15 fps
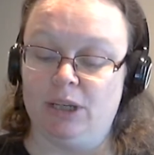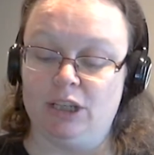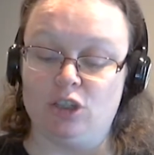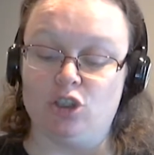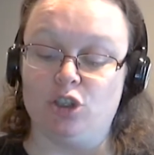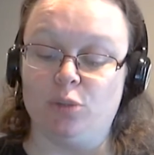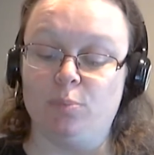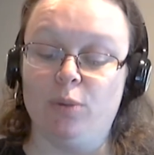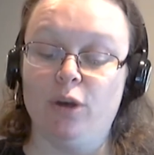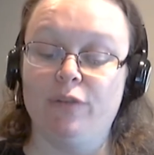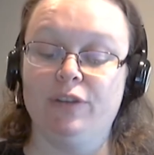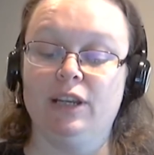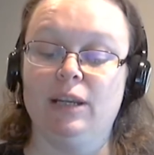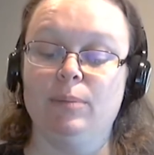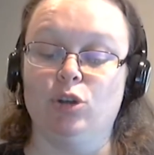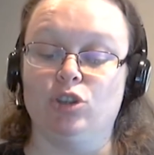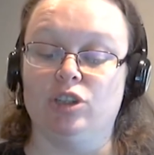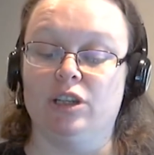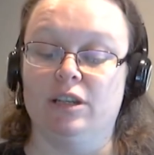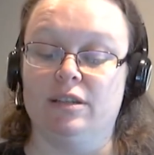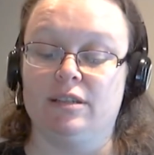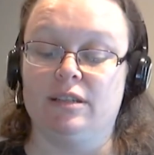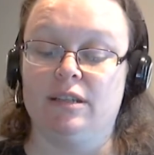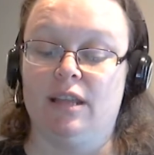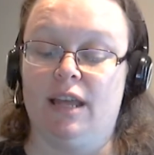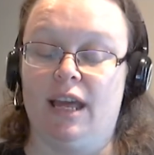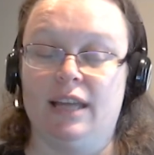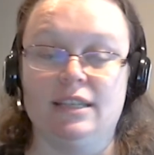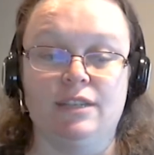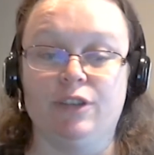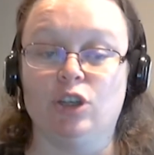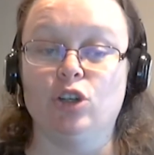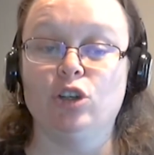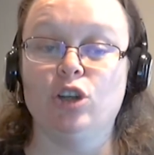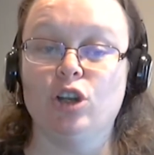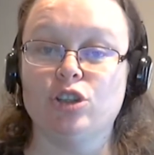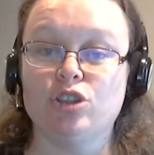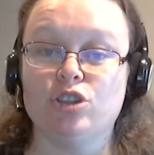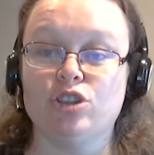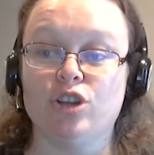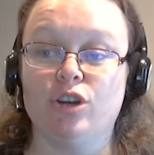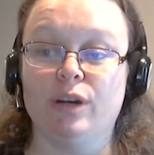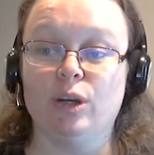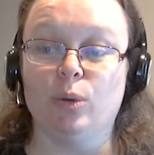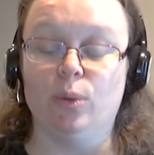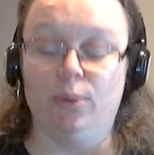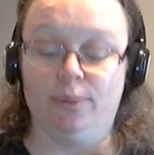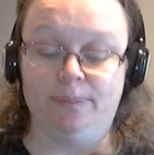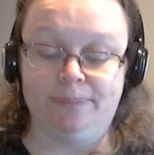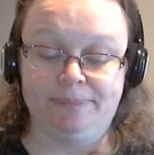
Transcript: he stood perfectly motionless, as if he could not stir at all.